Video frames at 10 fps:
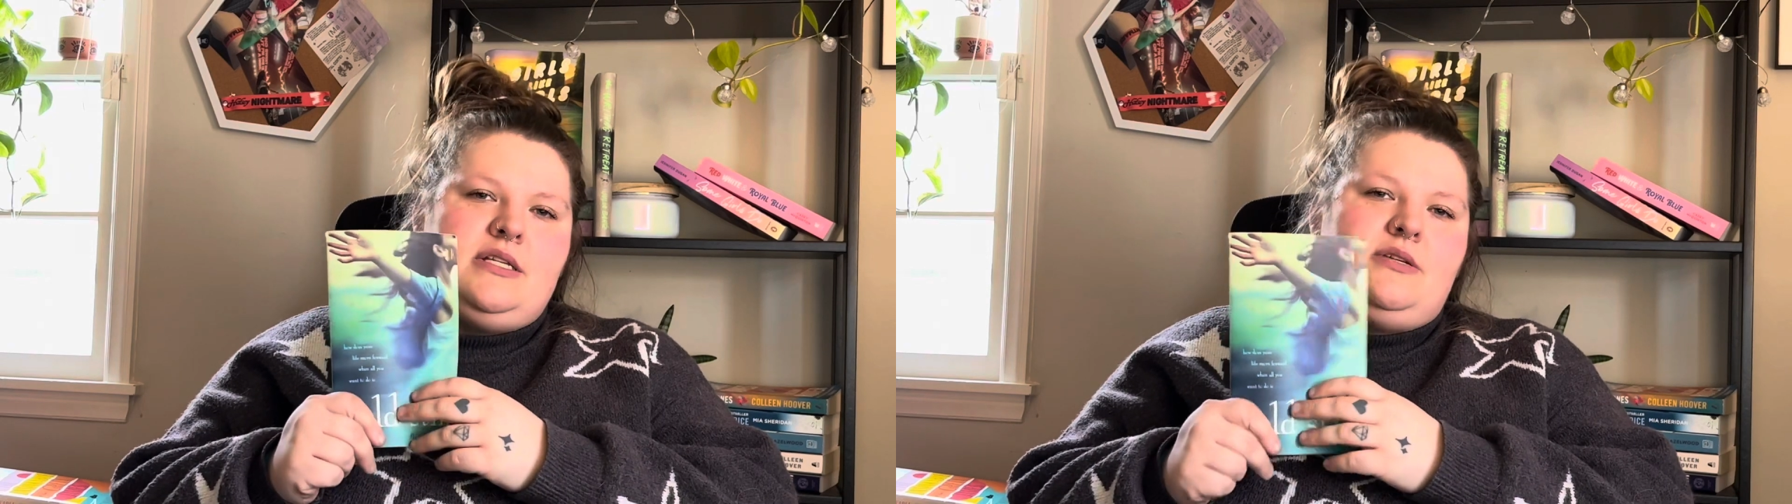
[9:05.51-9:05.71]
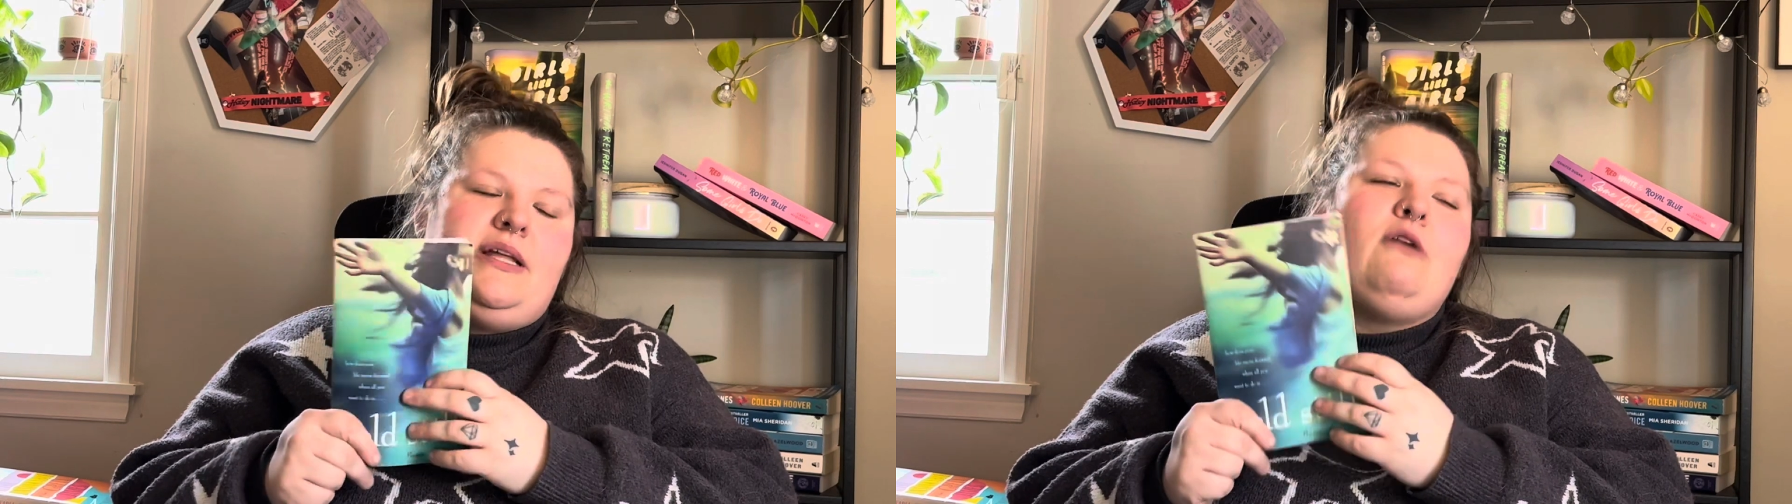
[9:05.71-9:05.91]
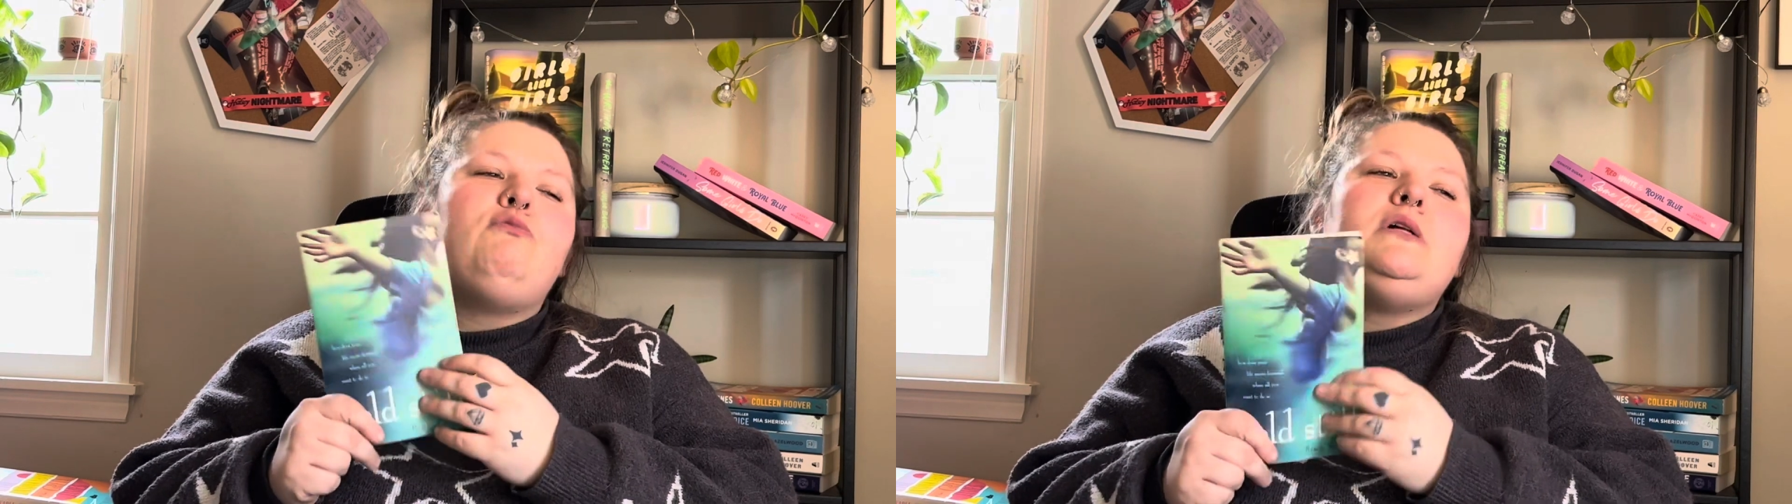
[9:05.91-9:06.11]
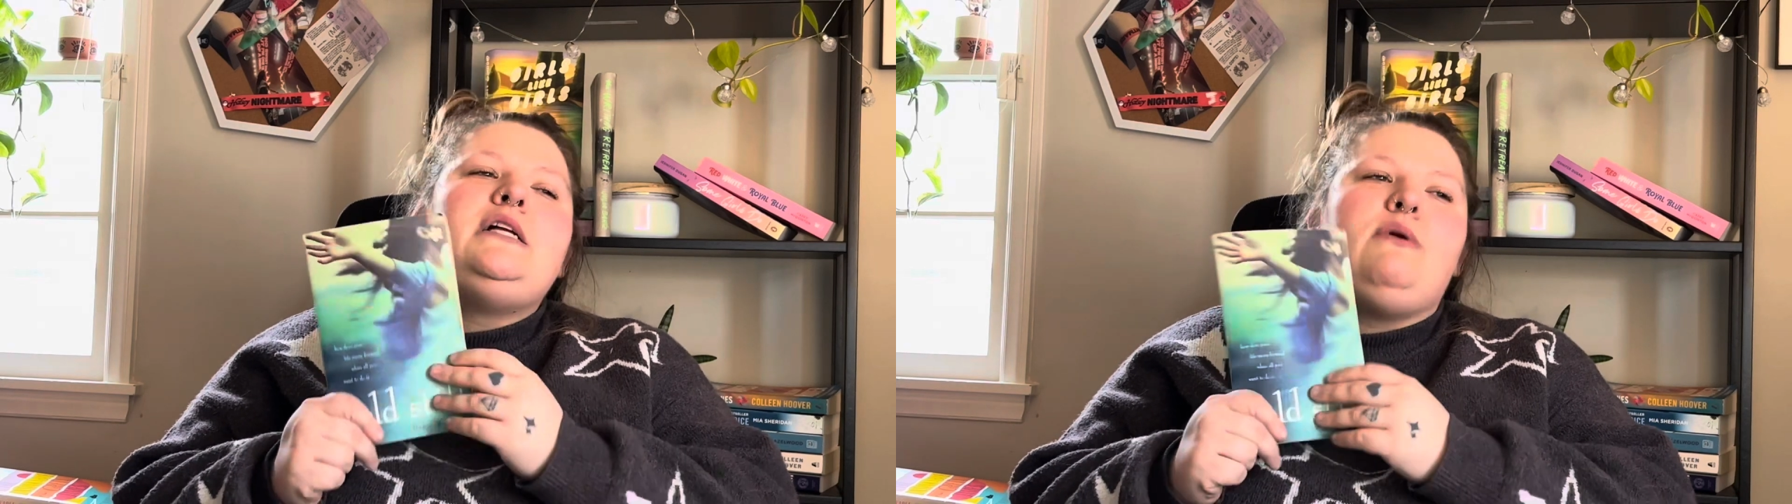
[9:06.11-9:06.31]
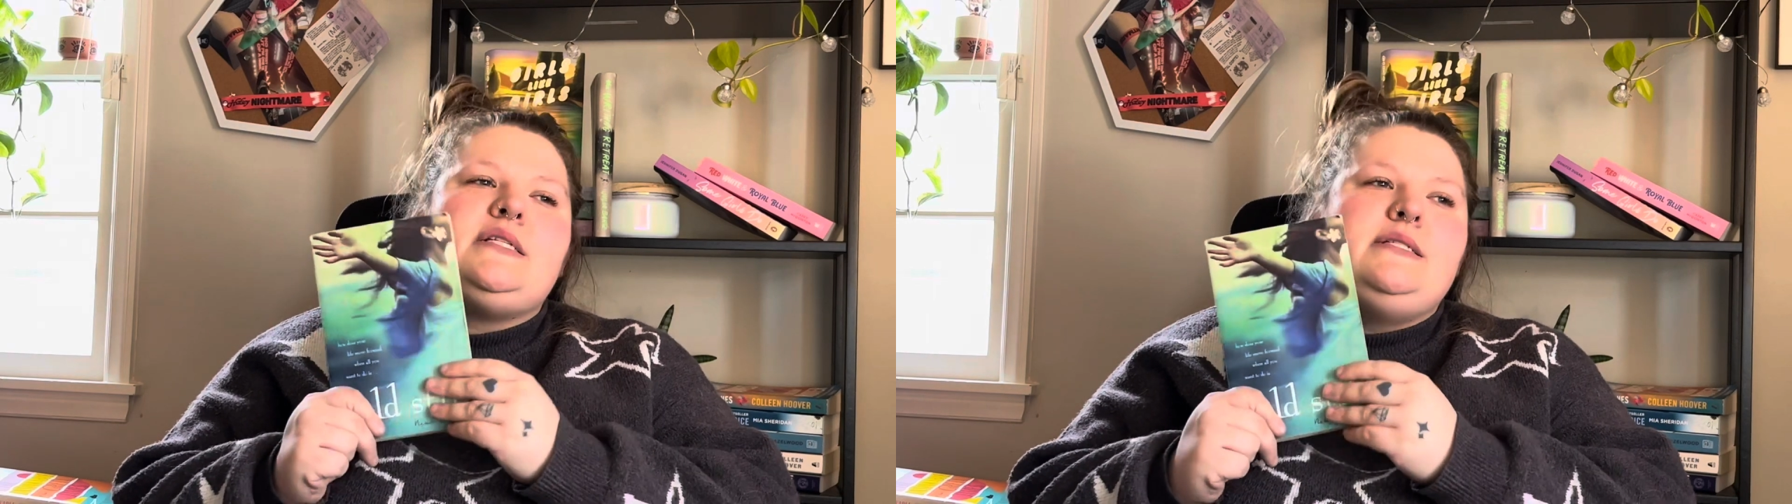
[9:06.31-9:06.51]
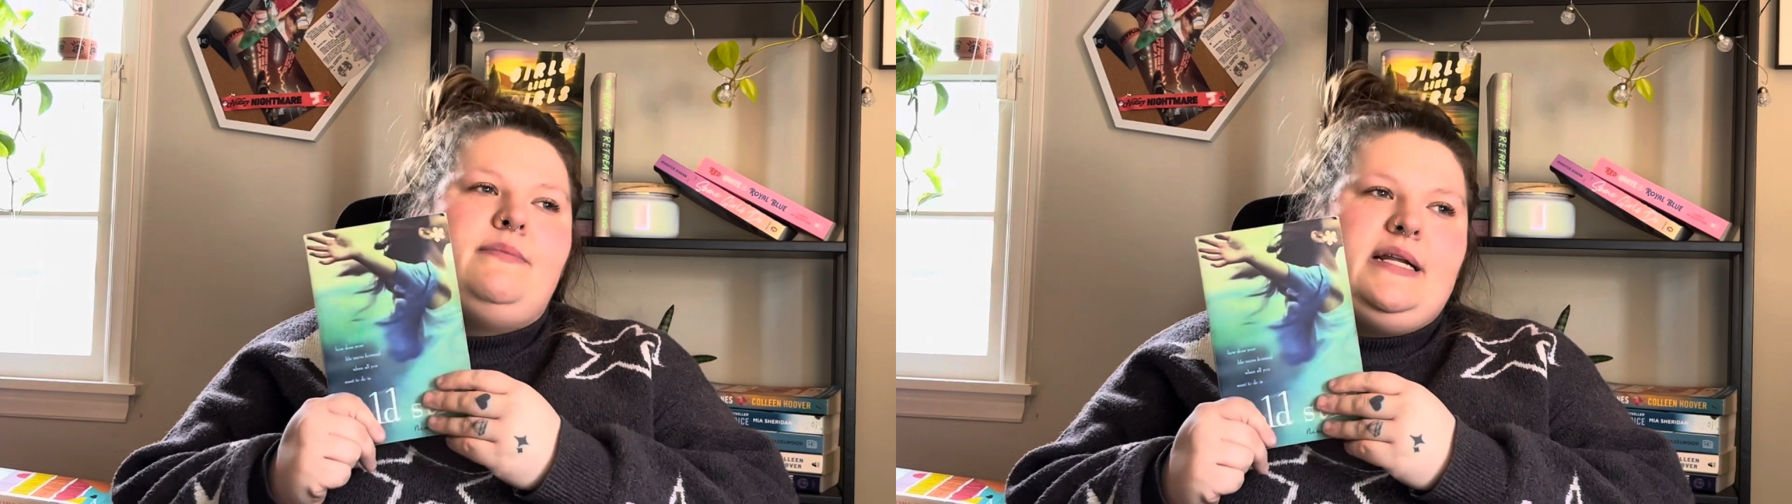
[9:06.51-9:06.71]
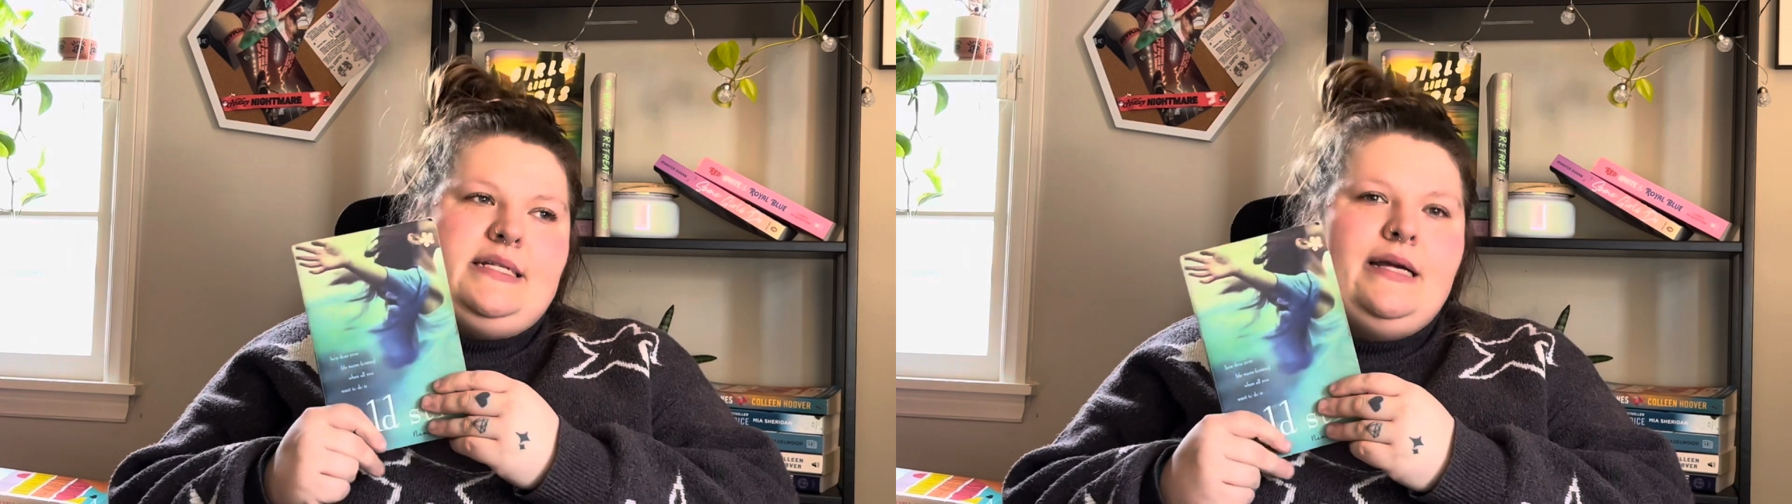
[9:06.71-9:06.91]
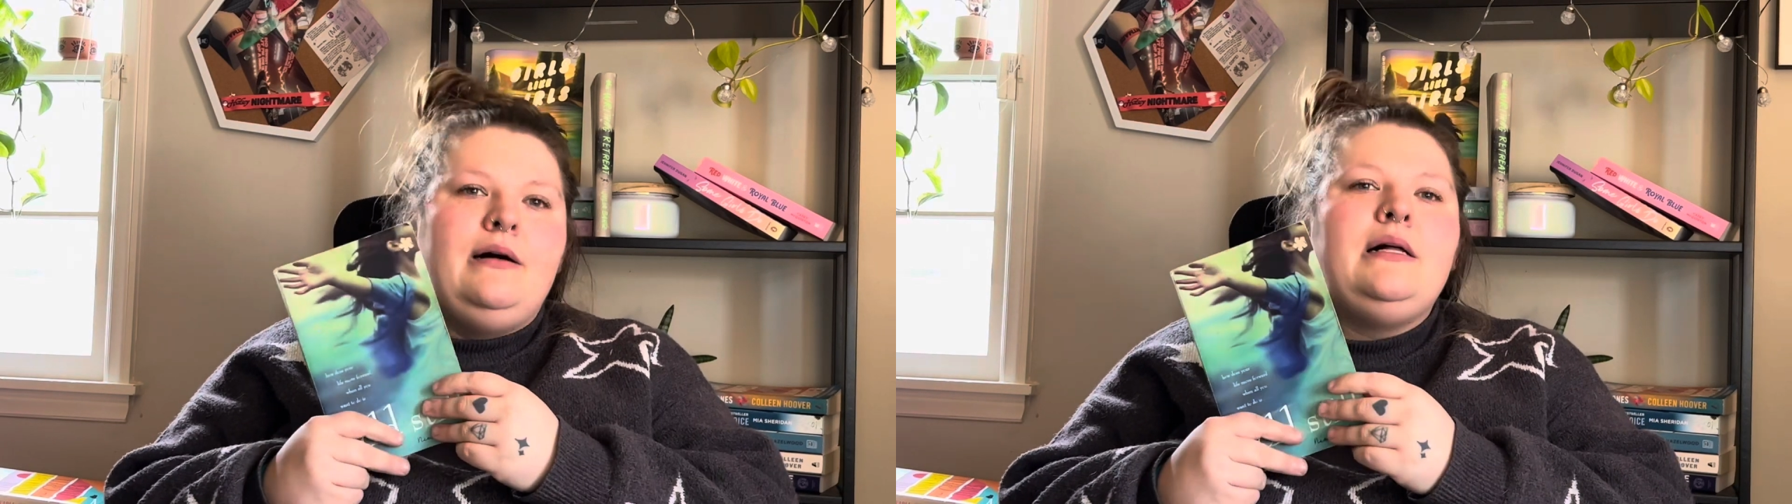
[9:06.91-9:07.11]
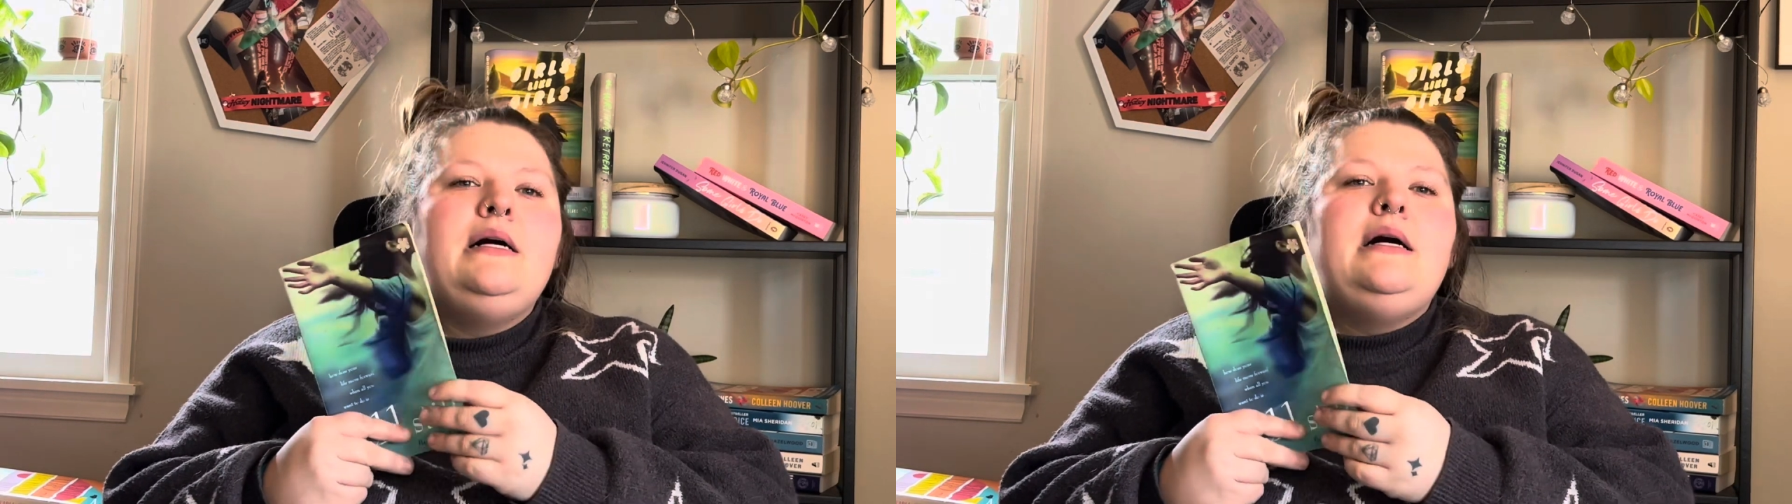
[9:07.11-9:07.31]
so like, it really wasn't a big deal.